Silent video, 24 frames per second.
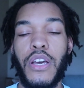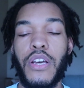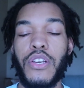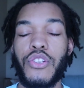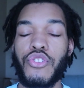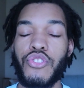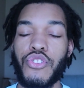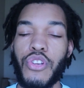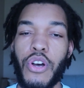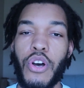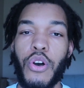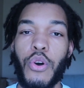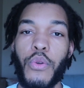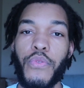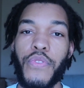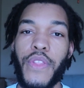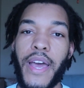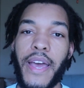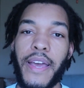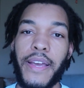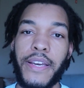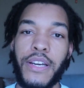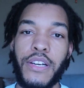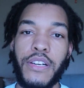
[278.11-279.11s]
So
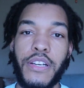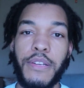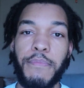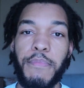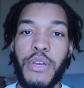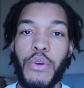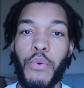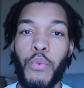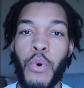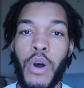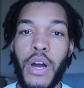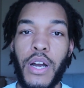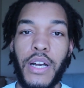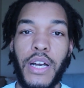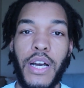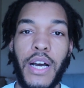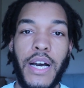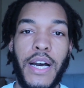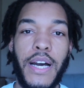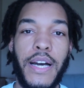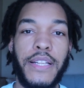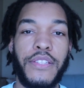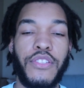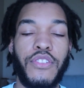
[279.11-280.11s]
that could be one
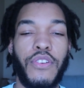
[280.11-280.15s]
con.